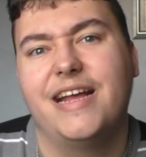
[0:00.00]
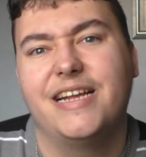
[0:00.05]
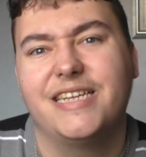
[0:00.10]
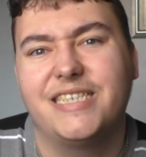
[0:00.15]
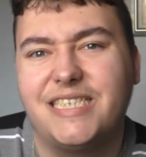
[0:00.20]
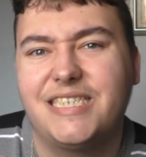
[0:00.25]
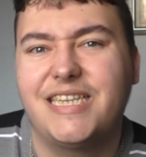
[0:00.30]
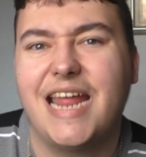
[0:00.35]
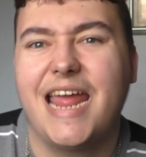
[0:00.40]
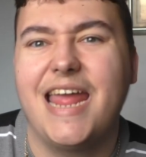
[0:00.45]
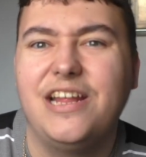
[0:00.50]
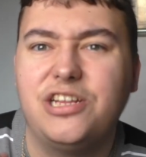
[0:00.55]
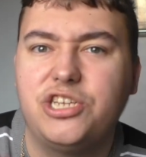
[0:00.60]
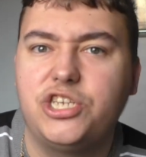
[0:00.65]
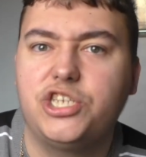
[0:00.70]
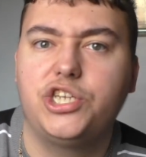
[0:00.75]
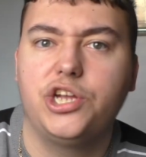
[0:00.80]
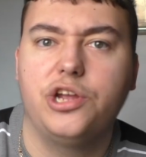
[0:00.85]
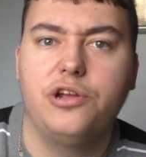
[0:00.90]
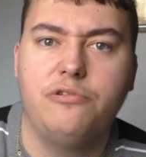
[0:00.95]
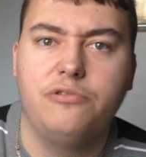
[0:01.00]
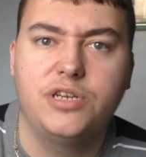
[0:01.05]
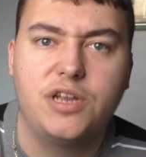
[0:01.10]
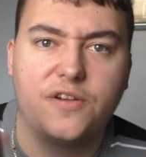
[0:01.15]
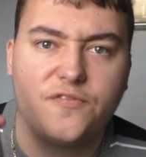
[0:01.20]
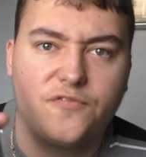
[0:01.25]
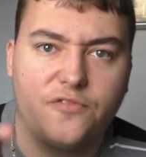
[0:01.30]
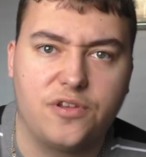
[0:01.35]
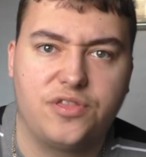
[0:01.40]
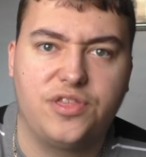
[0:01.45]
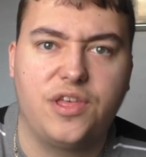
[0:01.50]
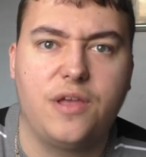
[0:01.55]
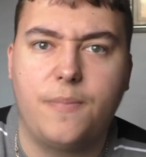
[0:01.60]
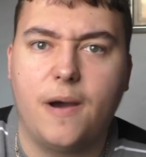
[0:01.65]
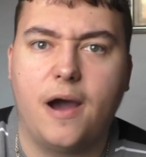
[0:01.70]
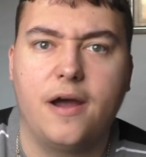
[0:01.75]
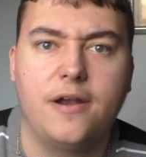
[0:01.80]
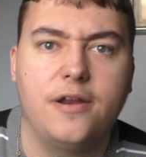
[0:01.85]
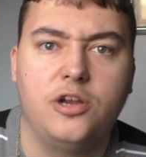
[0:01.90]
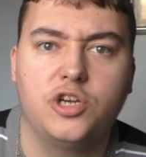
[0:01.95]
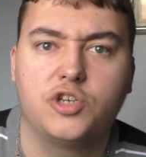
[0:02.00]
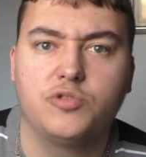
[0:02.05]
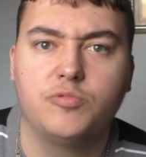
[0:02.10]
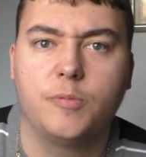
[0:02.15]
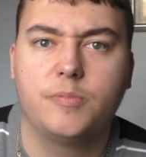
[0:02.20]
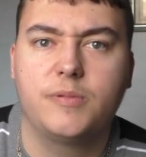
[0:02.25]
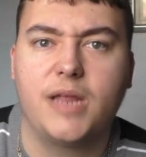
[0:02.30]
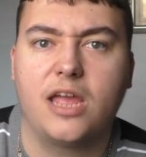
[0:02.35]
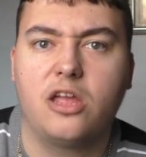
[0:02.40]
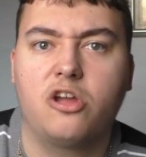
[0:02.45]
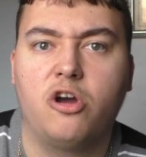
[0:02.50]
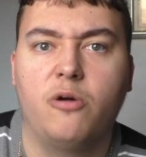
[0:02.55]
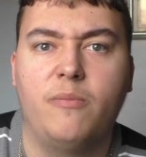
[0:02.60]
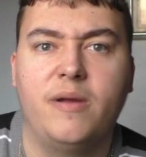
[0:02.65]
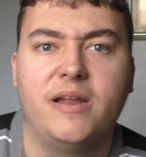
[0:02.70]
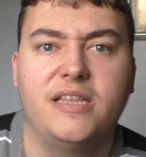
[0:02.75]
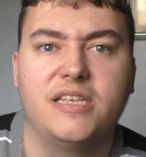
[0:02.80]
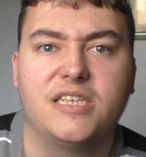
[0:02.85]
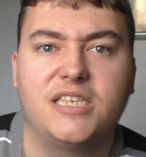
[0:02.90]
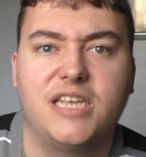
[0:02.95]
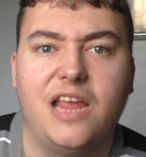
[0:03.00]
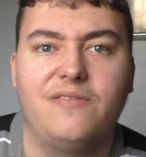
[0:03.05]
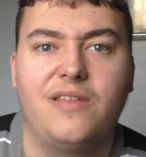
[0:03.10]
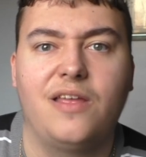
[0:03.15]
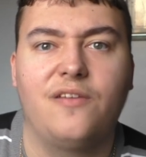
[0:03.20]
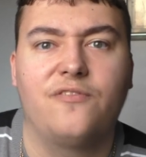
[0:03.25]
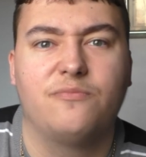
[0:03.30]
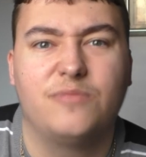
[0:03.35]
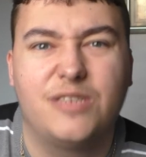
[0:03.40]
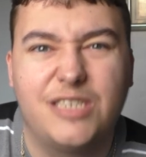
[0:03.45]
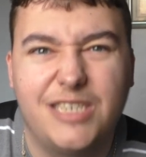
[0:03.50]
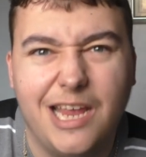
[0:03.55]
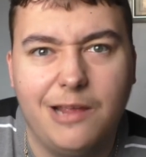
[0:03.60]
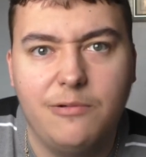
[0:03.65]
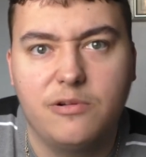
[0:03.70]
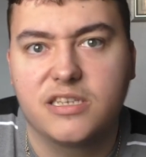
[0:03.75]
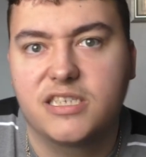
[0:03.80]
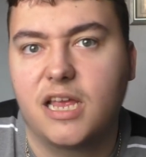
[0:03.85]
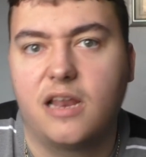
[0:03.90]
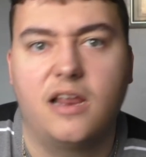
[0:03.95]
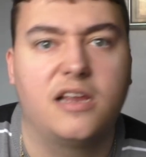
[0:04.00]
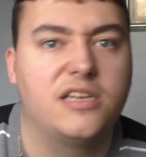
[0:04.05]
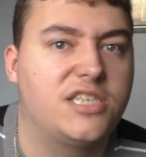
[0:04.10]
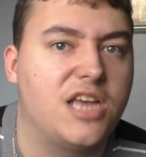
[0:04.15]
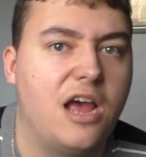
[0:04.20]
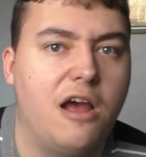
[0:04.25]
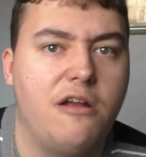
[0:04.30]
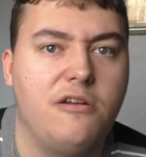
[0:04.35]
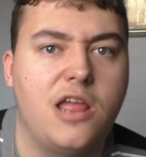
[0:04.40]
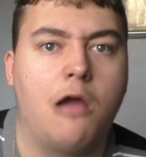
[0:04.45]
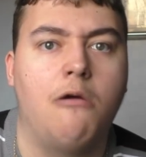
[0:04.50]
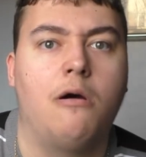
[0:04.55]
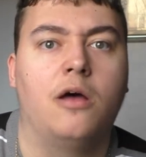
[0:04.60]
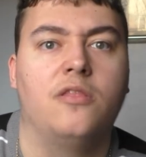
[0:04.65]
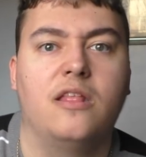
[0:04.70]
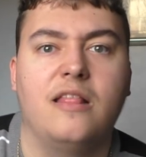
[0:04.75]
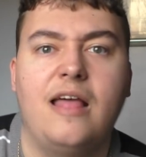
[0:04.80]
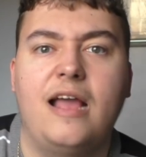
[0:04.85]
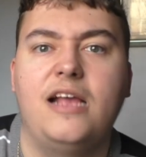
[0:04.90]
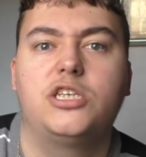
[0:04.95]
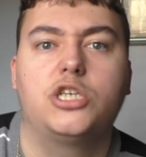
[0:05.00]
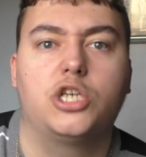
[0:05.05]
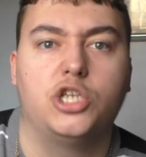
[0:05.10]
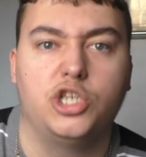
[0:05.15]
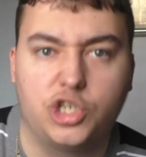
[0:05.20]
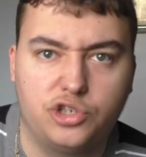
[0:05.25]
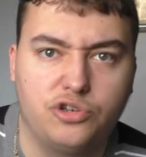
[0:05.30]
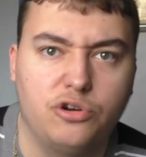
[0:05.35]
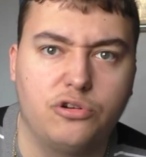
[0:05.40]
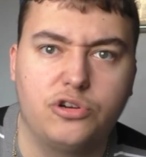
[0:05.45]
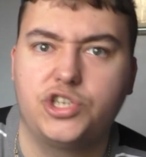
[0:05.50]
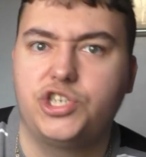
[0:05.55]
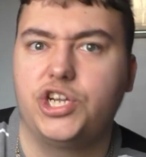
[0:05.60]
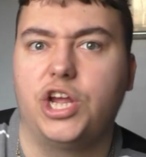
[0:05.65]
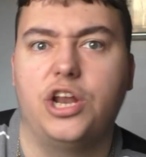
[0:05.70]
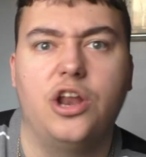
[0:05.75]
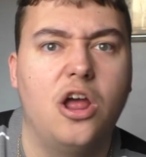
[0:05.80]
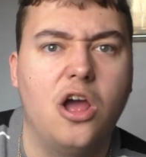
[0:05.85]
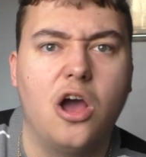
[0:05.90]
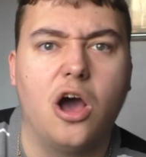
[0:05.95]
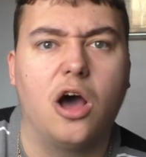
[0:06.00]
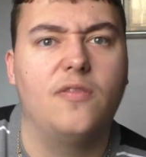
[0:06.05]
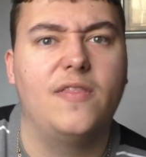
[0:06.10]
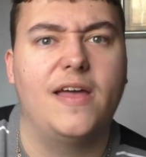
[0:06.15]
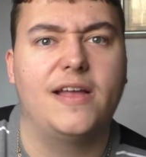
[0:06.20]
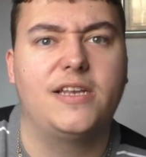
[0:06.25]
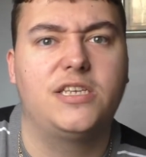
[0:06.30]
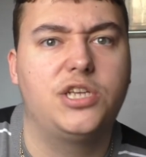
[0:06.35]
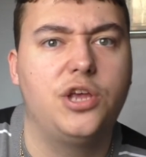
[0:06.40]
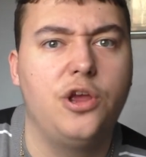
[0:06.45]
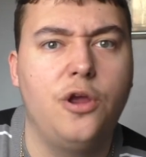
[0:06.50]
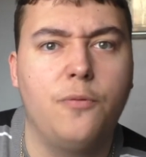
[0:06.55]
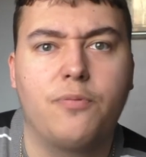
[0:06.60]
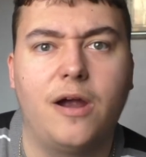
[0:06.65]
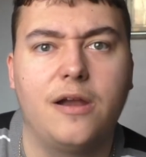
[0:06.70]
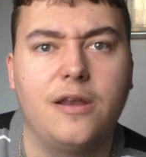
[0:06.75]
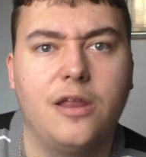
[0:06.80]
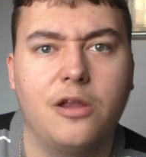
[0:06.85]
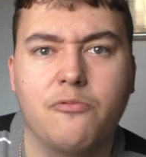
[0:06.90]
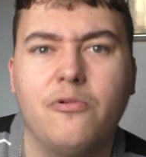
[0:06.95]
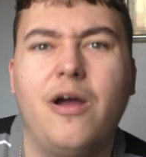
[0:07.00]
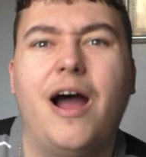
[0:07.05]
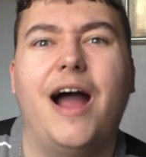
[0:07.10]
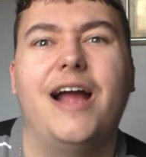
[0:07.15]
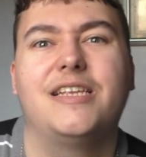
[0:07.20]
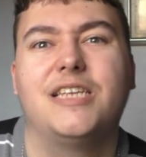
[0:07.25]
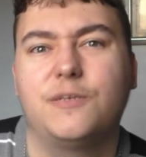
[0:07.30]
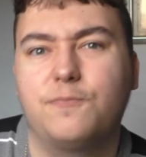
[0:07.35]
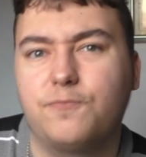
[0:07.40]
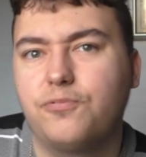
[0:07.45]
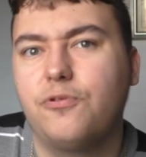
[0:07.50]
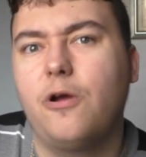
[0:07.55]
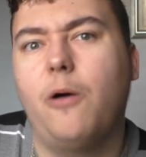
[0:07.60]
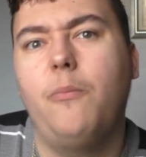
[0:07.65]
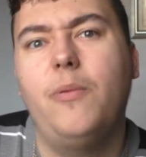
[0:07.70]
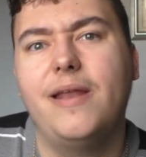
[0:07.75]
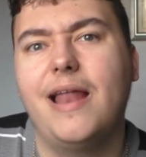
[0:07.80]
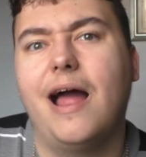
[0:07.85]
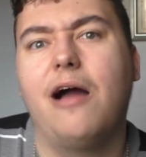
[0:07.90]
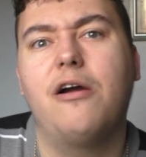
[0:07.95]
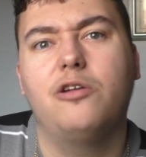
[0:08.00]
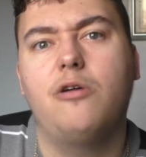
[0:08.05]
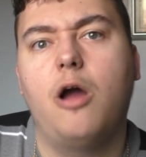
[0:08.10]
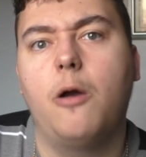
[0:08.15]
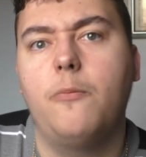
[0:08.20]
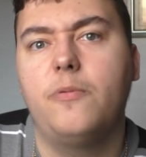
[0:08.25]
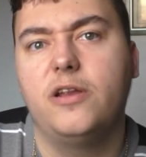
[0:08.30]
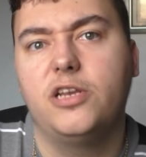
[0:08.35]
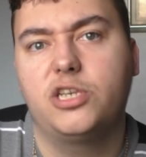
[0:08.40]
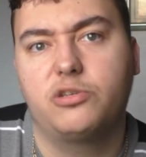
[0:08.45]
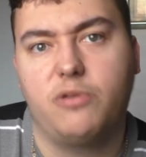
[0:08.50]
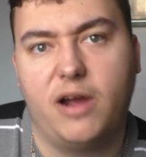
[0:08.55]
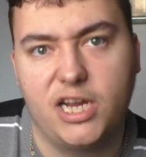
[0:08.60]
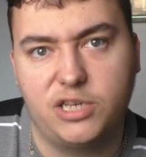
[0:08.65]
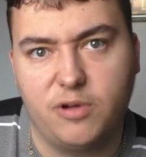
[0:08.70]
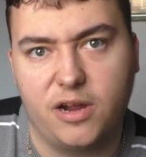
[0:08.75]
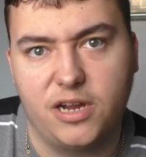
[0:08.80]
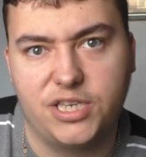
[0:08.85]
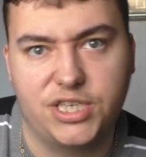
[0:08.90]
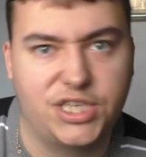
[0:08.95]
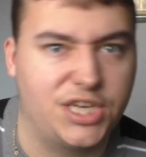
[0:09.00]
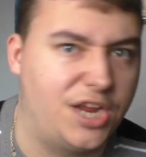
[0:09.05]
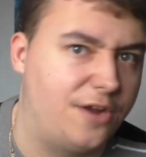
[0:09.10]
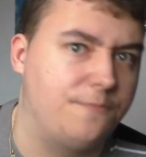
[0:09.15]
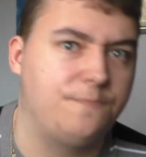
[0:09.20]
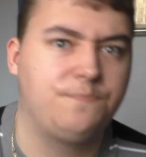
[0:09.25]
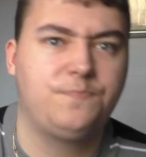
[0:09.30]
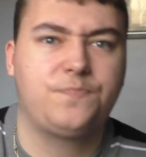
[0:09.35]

Stay tuned for a Theme Park Newsroom update coming this evening from SeaWorld San Antonio on the latest construction on their two brand new rides that's probably now going to open in twenty twenty-two.